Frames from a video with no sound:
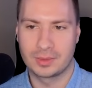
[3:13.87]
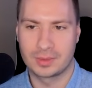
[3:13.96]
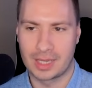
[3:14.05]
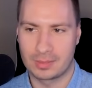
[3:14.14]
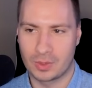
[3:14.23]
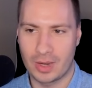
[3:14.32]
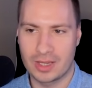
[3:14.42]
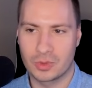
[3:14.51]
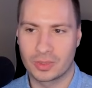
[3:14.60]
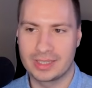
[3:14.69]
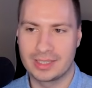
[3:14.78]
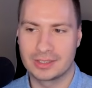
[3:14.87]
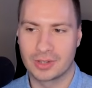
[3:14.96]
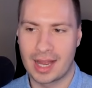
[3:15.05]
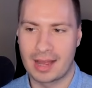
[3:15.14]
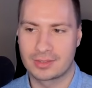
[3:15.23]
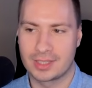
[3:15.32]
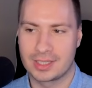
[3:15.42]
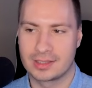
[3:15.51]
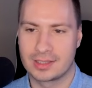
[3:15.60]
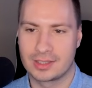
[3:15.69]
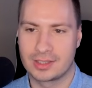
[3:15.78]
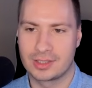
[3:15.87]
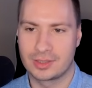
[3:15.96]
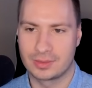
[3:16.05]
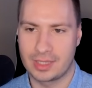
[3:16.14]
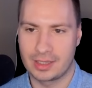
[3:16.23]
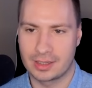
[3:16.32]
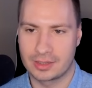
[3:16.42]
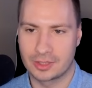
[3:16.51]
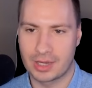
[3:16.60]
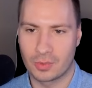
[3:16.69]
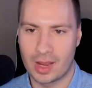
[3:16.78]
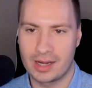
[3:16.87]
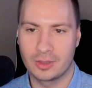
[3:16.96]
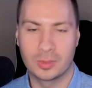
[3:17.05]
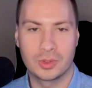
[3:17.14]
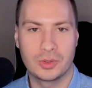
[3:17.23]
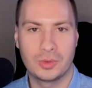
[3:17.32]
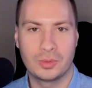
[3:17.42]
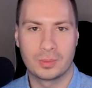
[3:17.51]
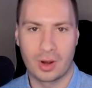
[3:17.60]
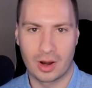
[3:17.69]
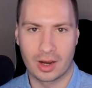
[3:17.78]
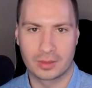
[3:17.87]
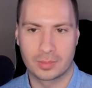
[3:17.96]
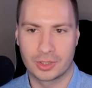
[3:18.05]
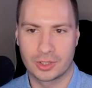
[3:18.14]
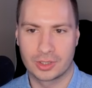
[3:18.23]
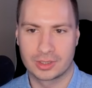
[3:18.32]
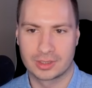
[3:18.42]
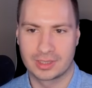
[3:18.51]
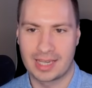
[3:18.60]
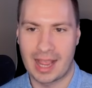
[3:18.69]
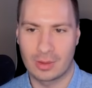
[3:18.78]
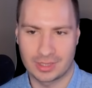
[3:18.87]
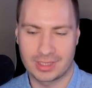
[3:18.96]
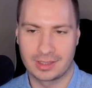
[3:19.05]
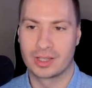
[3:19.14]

The way you read these graphs is there's a red and a blue bar per county.